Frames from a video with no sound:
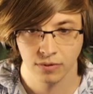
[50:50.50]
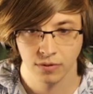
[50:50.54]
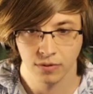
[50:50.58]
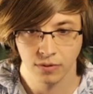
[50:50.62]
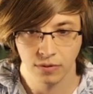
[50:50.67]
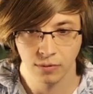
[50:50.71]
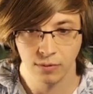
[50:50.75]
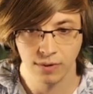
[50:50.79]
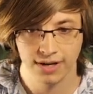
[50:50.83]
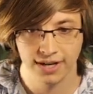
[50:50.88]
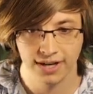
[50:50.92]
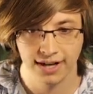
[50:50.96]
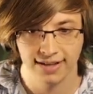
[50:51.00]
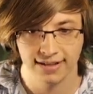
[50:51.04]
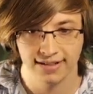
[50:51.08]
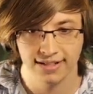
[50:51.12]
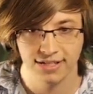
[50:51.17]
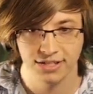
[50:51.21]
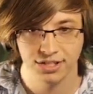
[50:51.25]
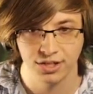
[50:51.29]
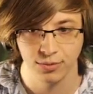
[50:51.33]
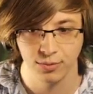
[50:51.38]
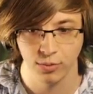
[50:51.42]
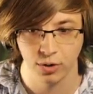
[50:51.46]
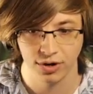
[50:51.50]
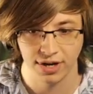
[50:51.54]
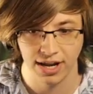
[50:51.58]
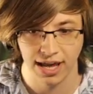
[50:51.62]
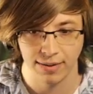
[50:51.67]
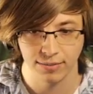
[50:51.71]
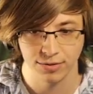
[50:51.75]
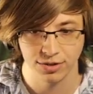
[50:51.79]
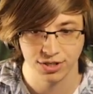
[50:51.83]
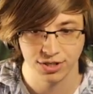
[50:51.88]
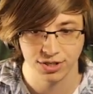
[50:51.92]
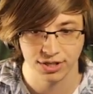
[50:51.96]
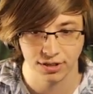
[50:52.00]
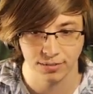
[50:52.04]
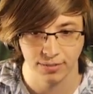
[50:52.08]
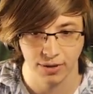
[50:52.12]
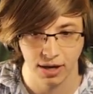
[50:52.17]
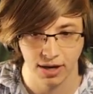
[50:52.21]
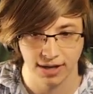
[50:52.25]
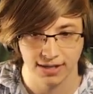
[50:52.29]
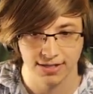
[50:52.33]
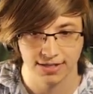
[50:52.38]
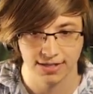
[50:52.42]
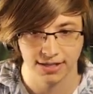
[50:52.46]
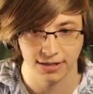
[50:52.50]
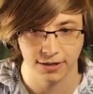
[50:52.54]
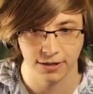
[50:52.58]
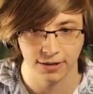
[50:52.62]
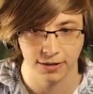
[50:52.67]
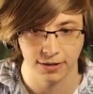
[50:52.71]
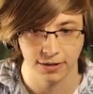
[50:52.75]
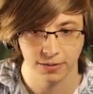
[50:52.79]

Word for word: can at least do more damage to the boss here.